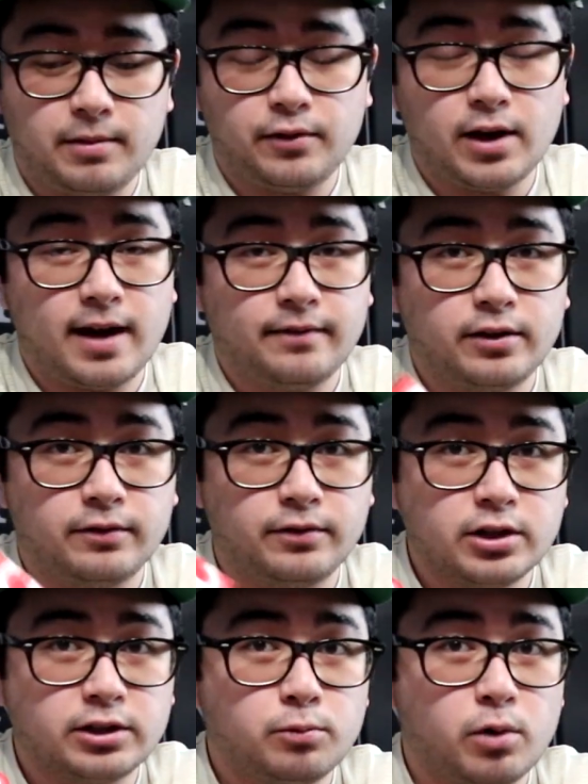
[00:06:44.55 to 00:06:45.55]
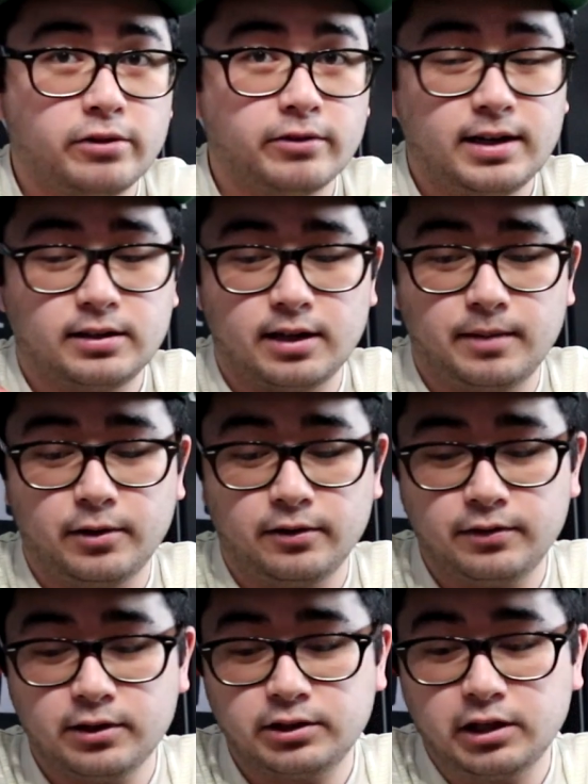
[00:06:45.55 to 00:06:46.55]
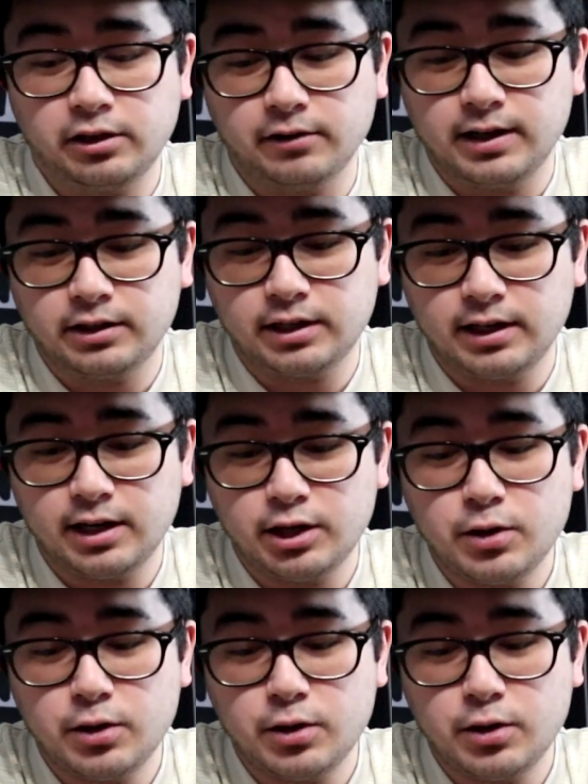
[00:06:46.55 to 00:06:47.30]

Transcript: if you have the version 1 race hub, the first generation,